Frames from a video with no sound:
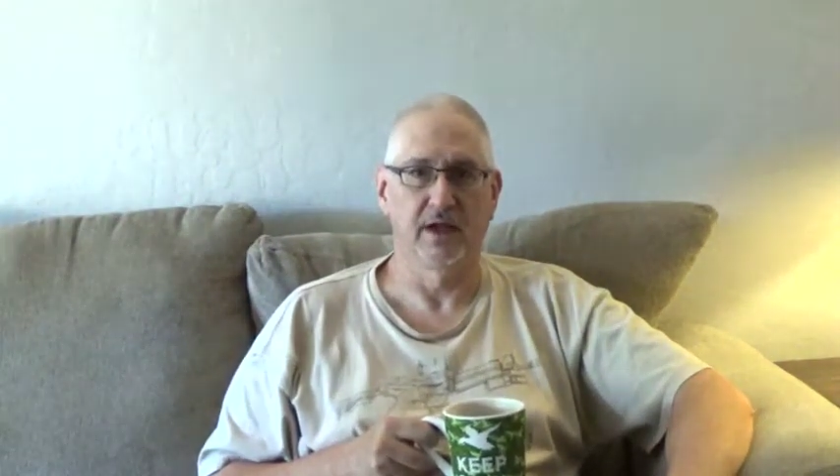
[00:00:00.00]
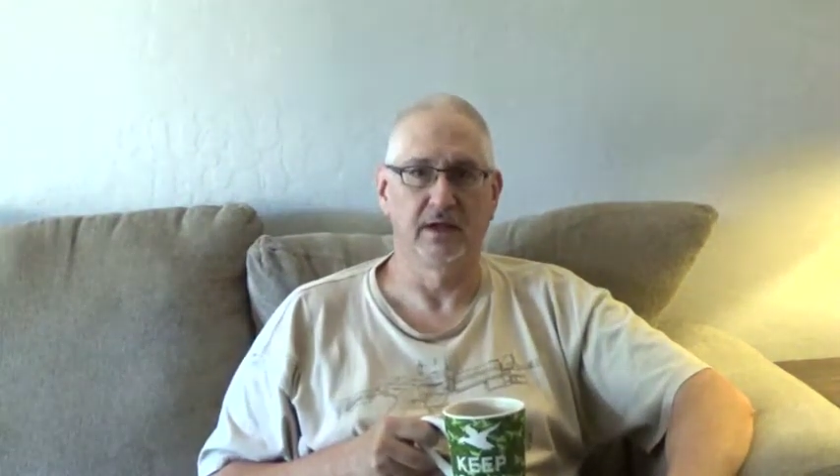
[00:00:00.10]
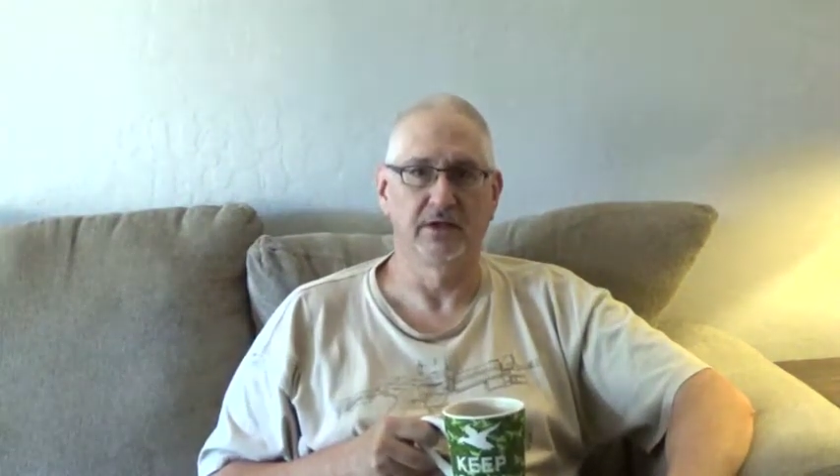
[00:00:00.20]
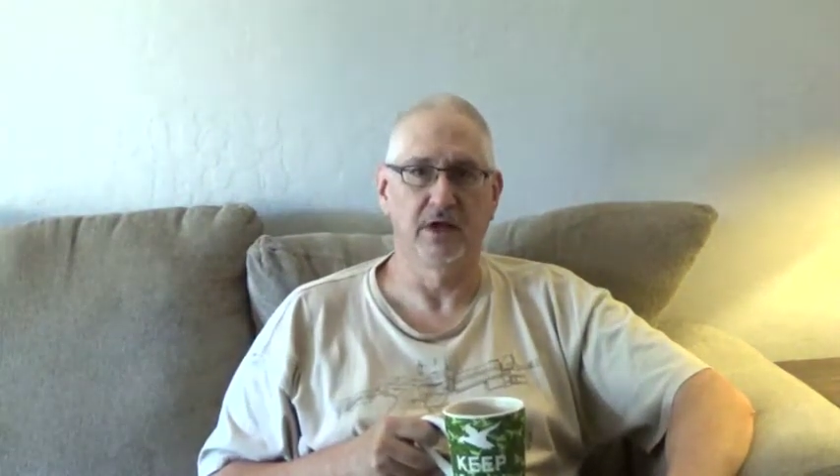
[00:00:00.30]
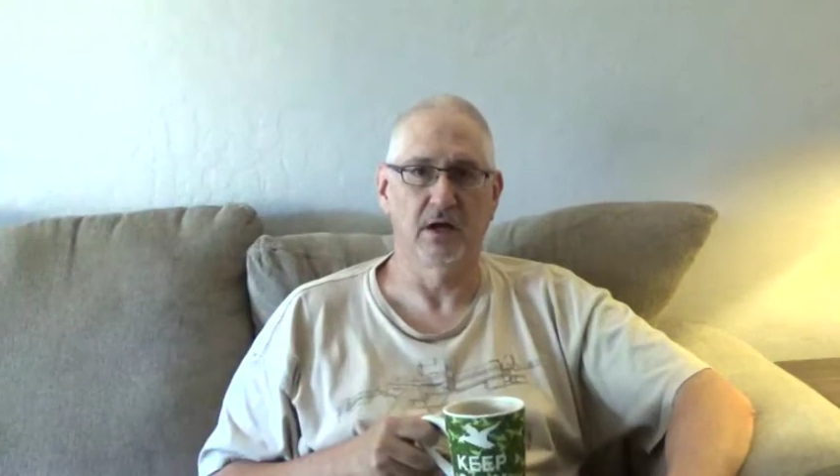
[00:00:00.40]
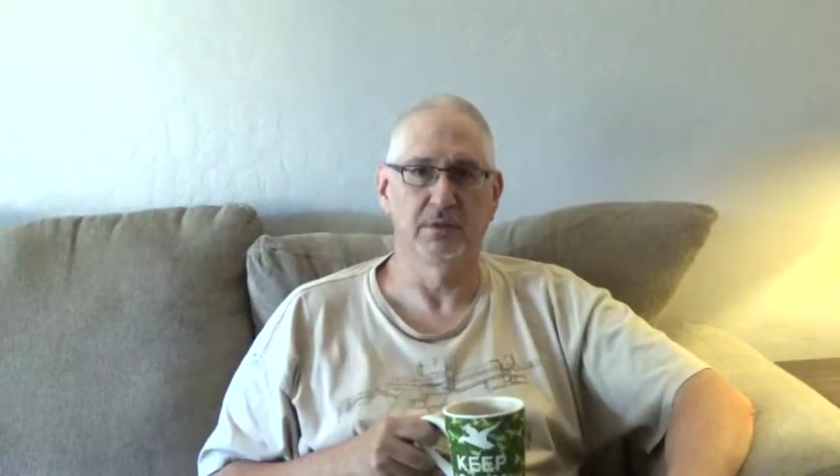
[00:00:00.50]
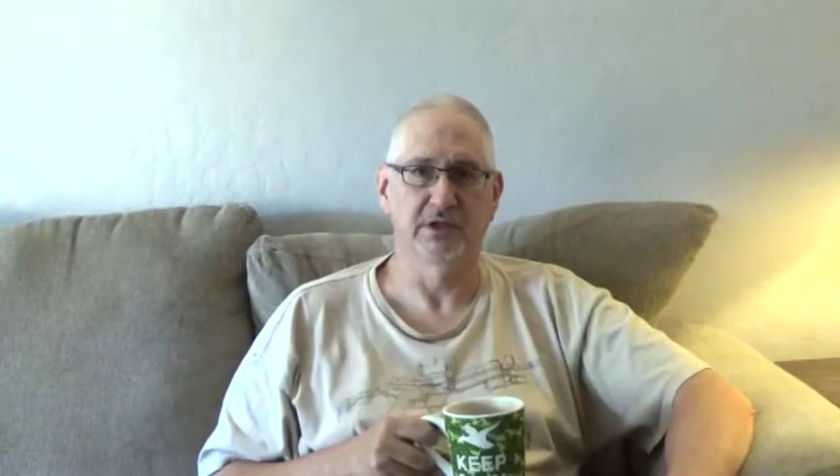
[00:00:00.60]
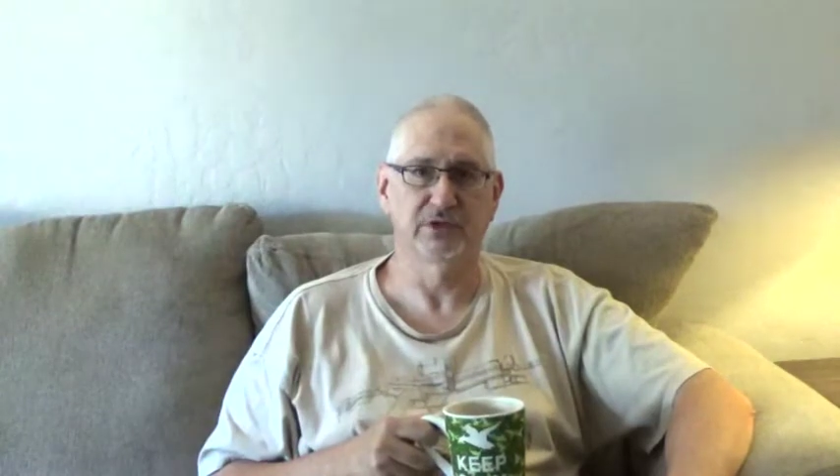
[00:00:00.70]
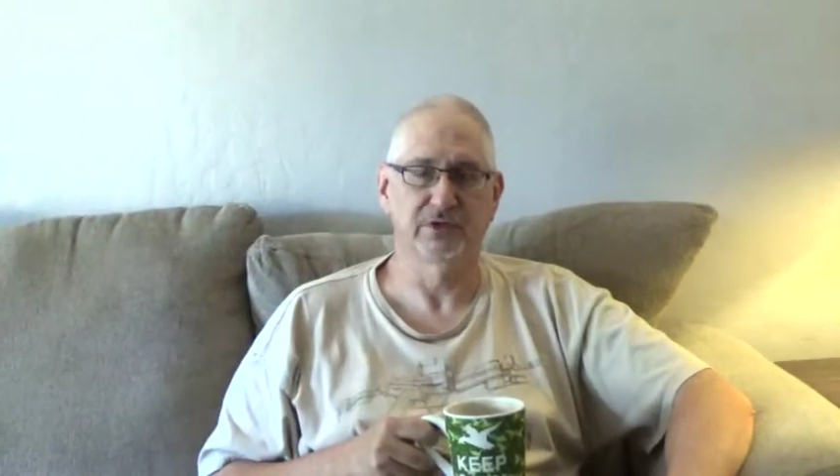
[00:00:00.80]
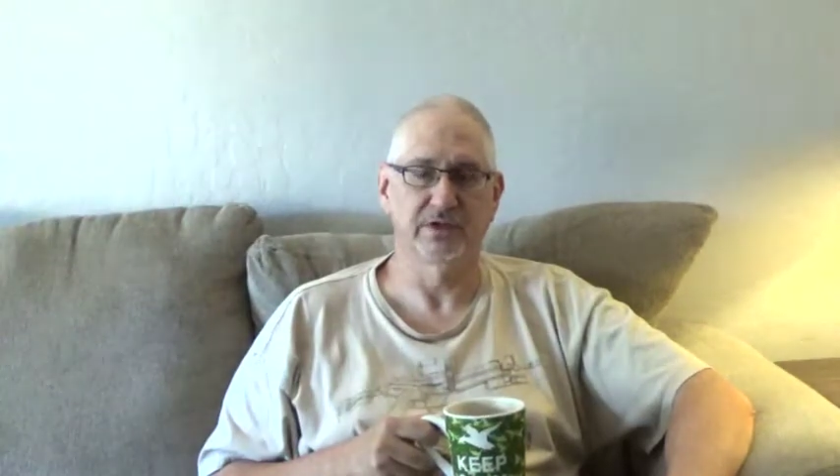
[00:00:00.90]
and you got to make
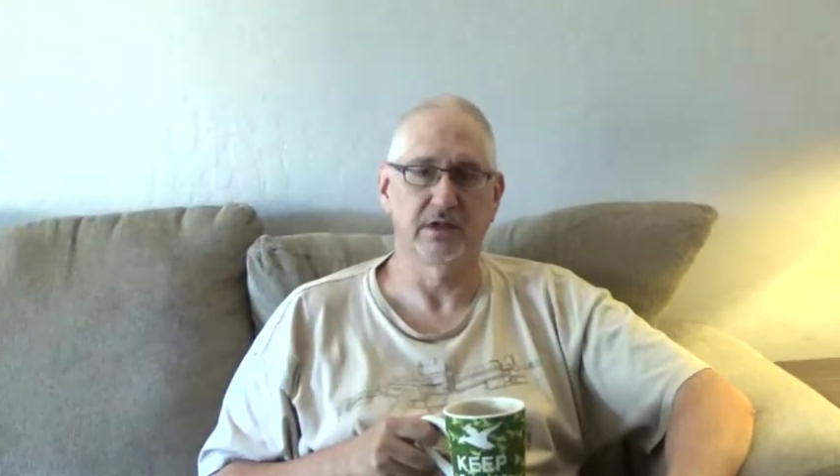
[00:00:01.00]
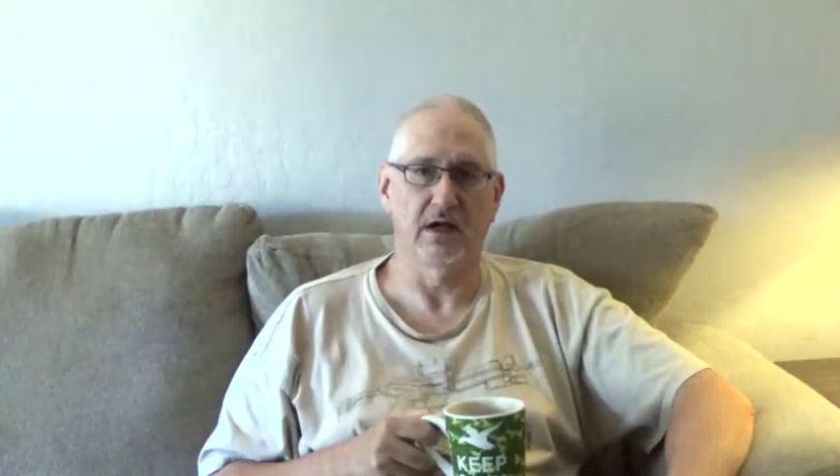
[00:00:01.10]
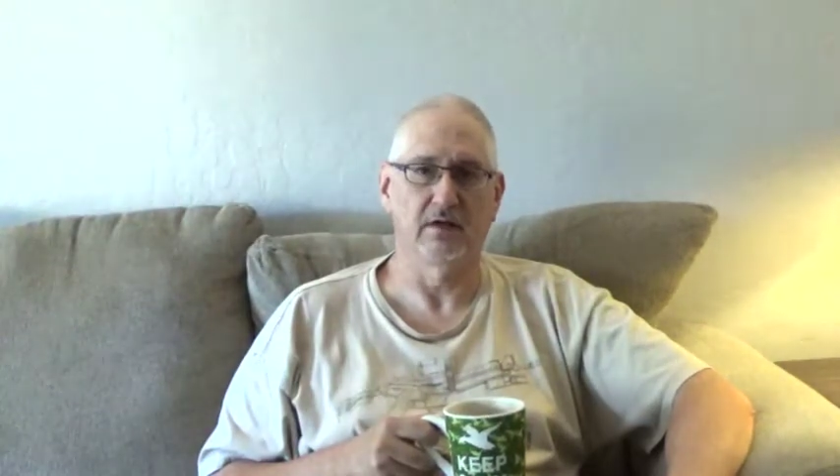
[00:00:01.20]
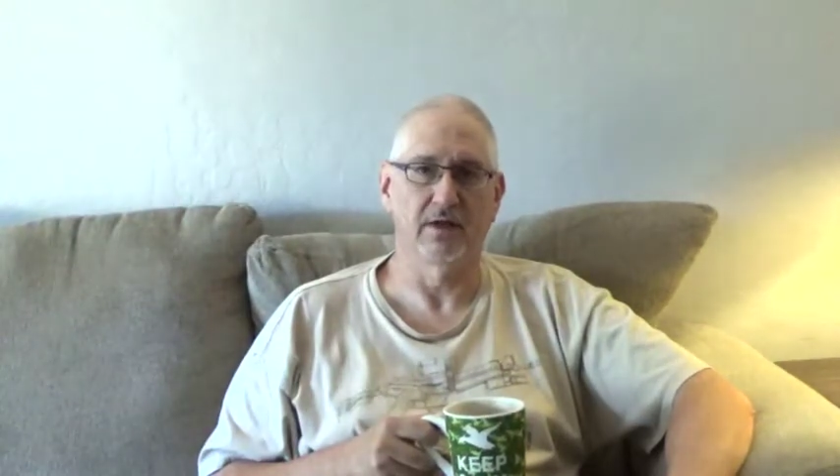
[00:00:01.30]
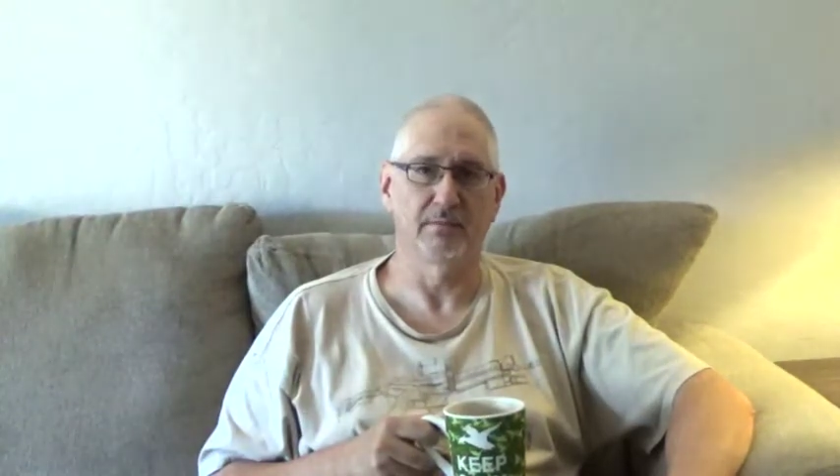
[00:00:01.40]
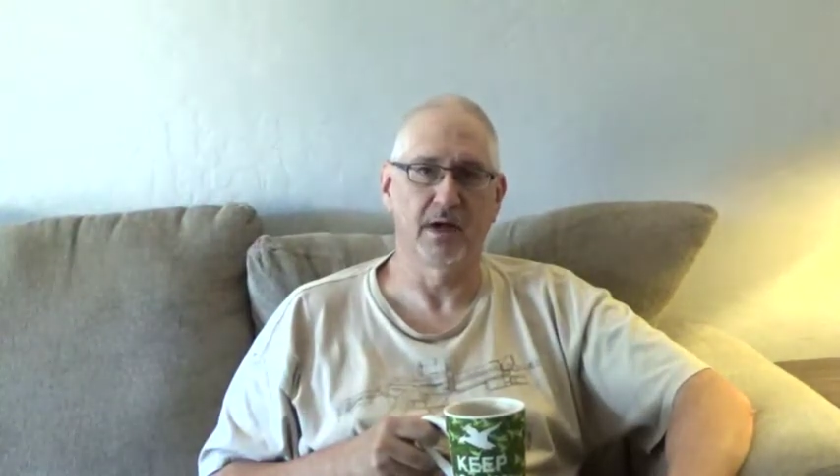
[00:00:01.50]
sure you dial that